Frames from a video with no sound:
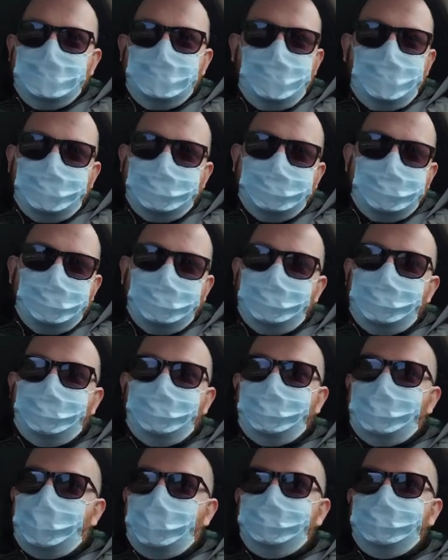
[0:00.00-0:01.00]
they'll still be
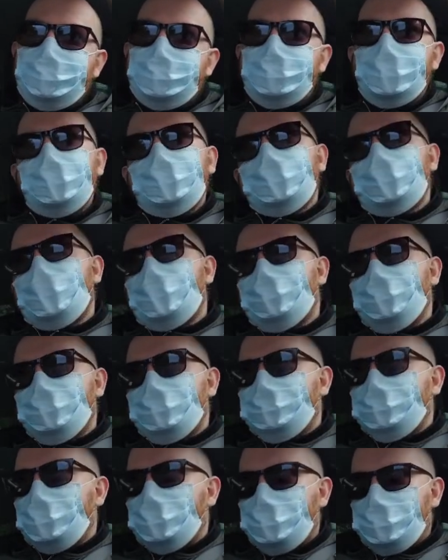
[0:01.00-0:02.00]
fine because they can carry
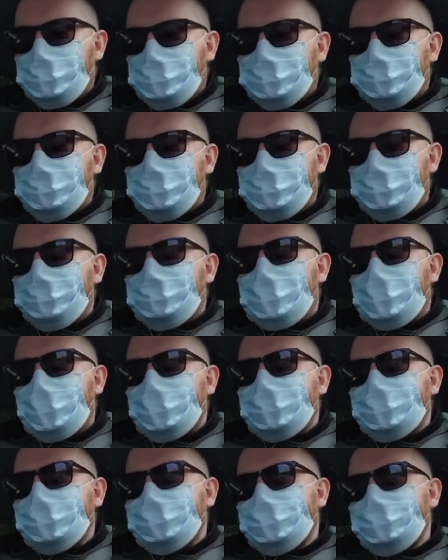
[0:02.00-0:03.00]
the bulk load in the
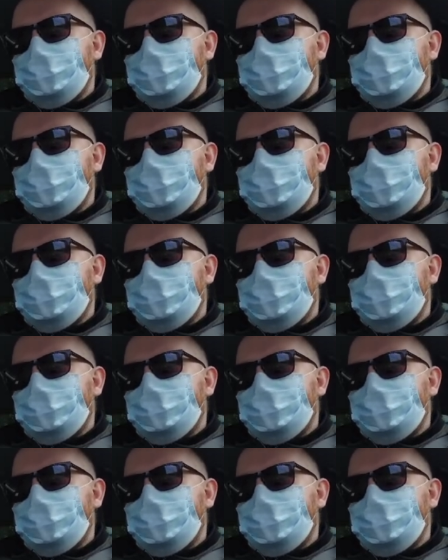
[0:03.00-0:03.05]
back.